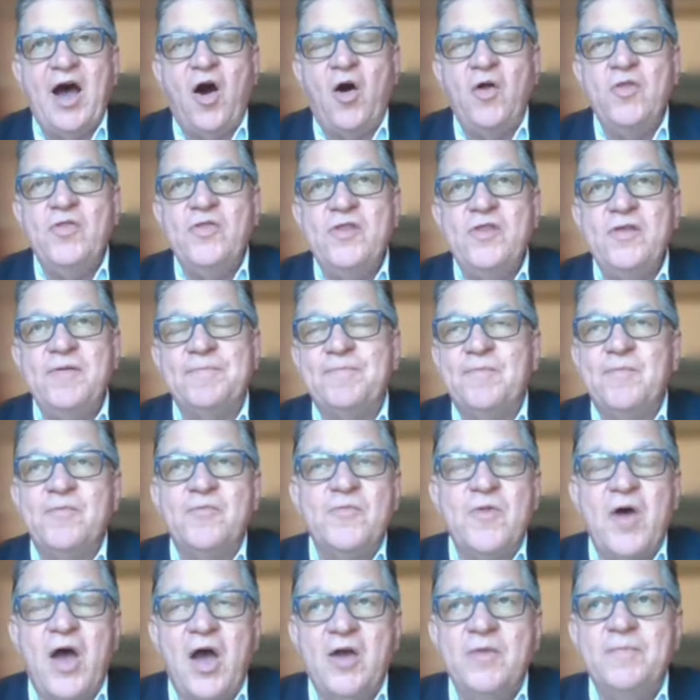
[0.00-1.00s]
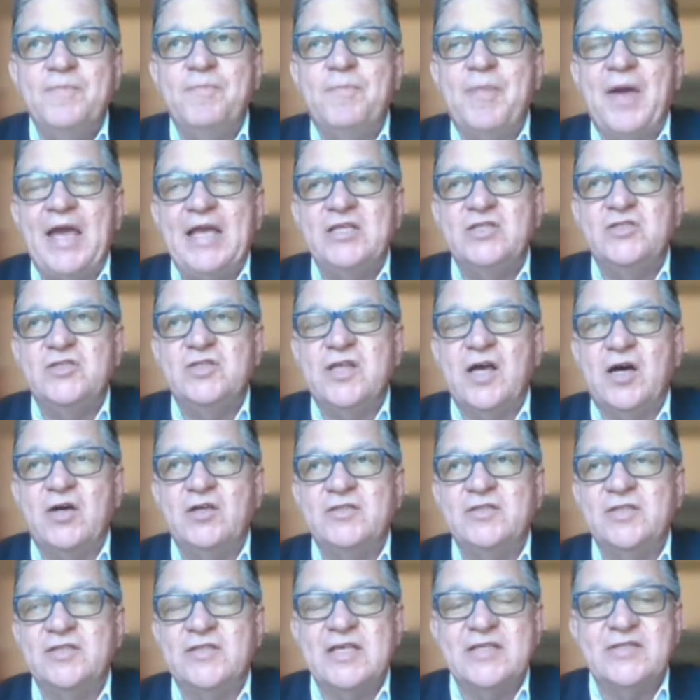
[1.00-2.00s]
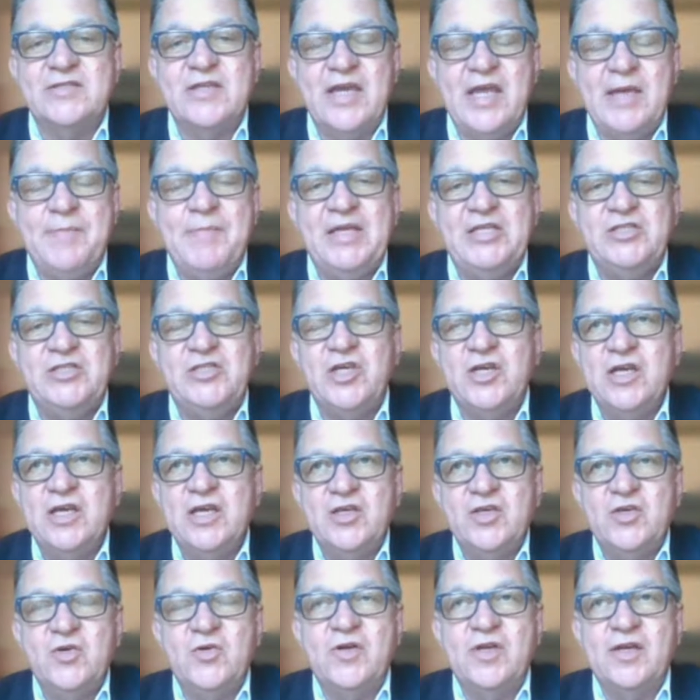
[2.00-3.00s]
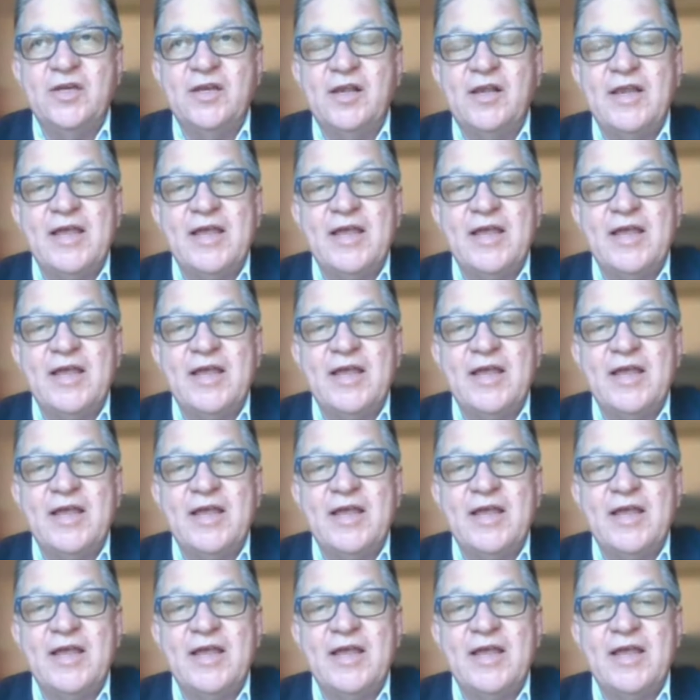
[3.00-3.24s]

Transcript: On the homepage, there's an image. You can